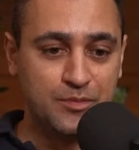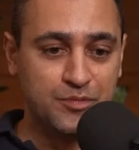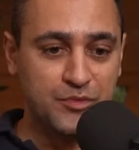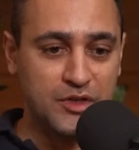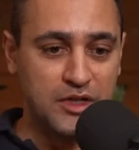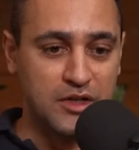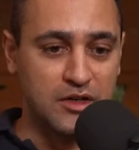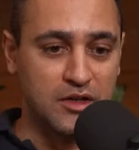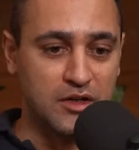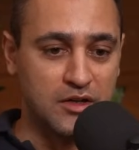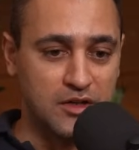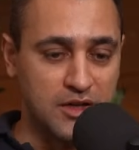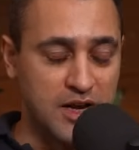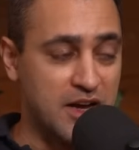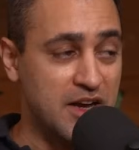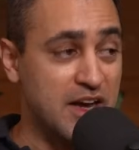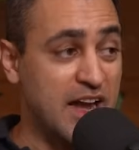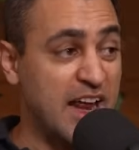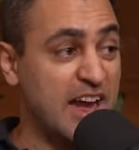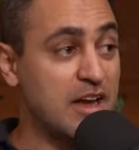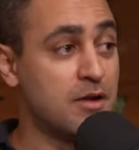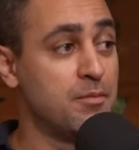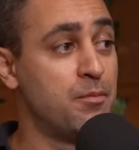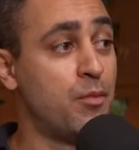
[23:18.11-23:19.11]

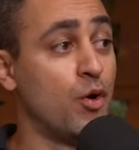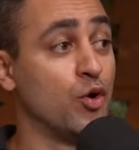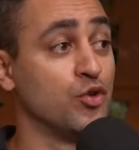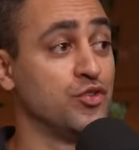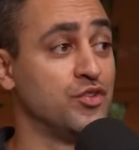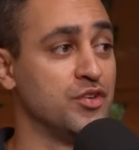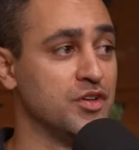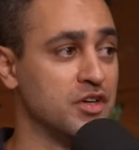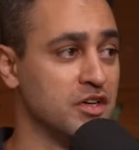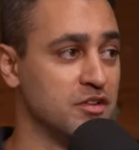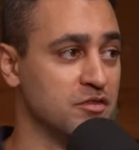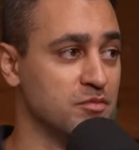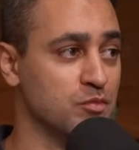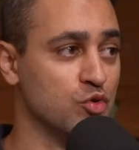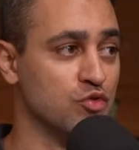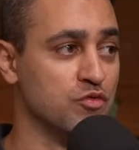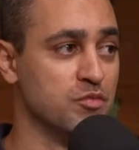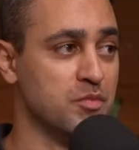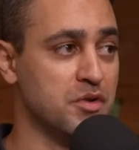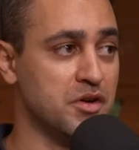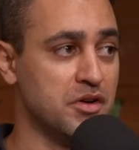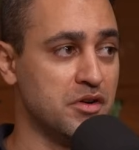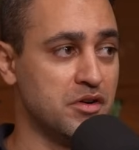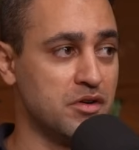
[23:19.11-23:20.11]
net positive
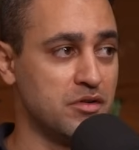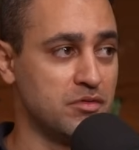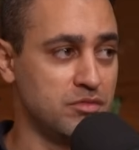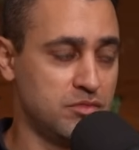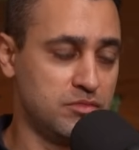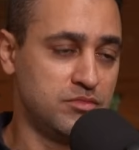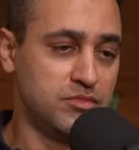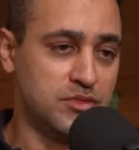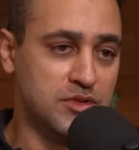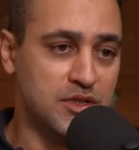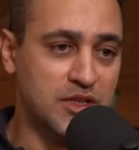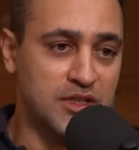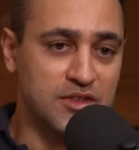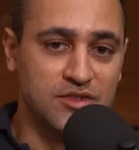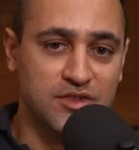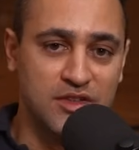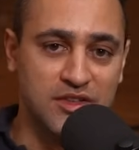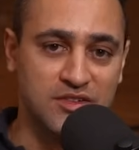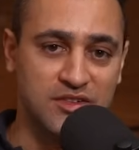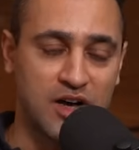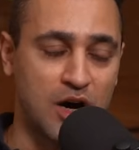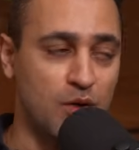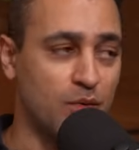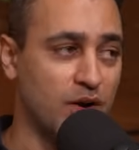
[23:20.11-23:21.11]
movement
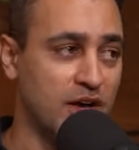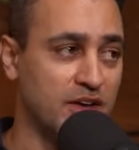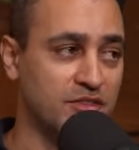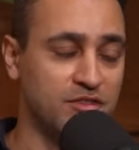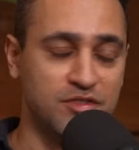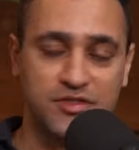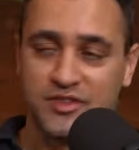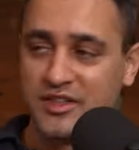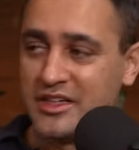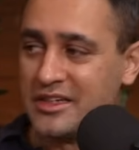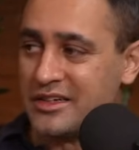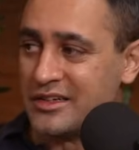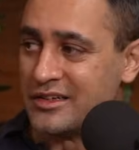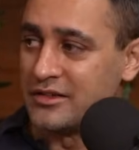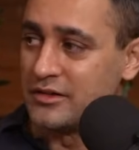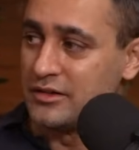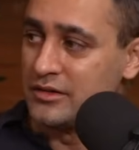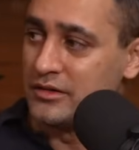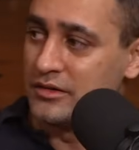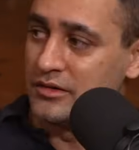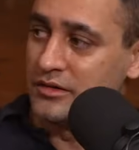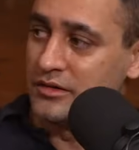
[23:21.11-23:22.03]
is how I've seen it.